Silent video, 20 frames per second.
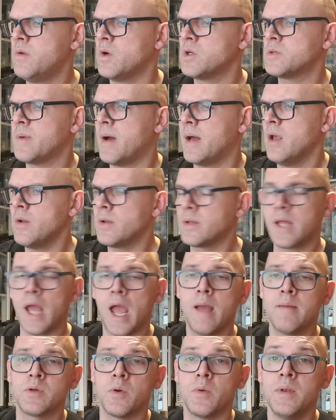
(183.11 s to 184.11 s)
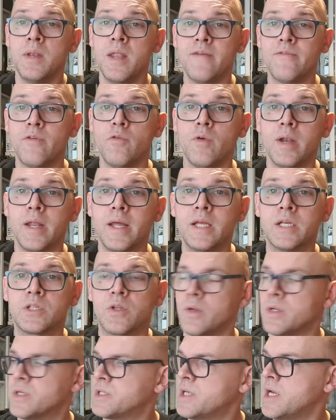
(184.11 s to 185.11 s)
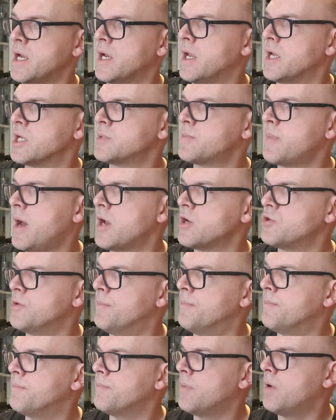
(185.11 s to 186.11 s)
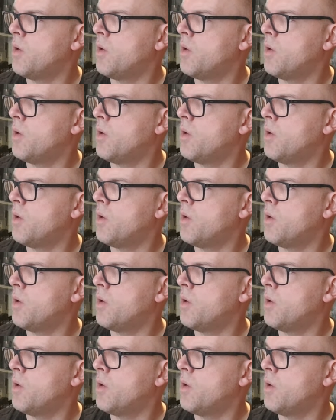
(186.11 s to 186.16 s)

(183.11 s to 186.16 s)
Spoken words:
talks about a load of games that were never released on the Sinclair Spectrum,